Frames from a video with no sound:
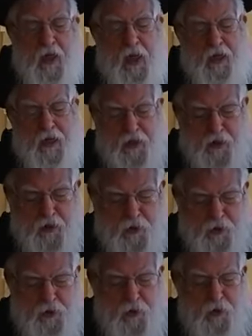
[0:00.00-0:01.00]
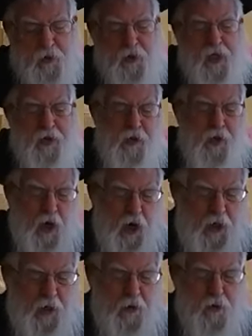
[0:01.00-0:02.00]
And then it continues, and the
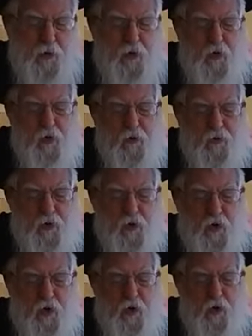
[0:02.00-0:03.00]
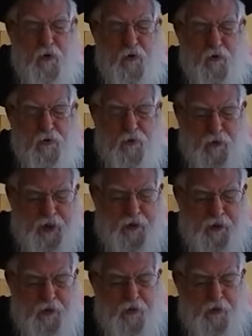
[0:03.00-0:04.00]
honor of your
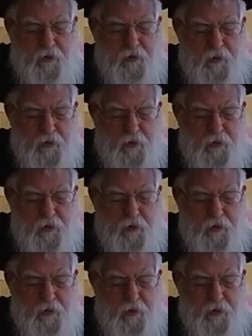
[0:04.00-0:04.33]
friends